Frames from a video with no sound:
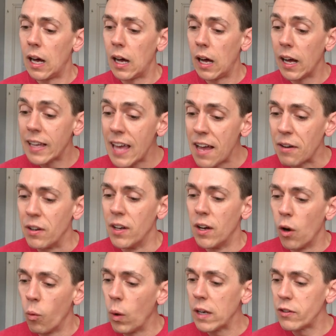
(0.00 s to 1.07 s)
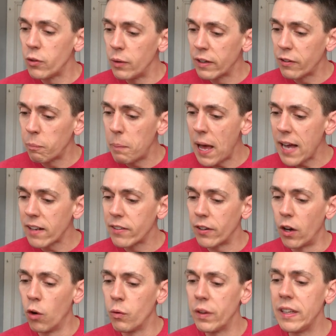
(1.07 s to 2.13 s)
Again, what to expect
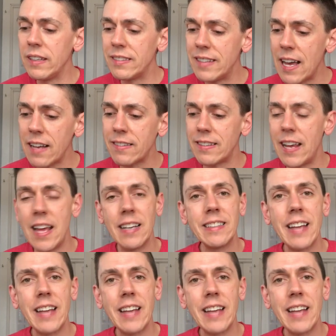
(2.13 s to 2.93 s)
over these next 10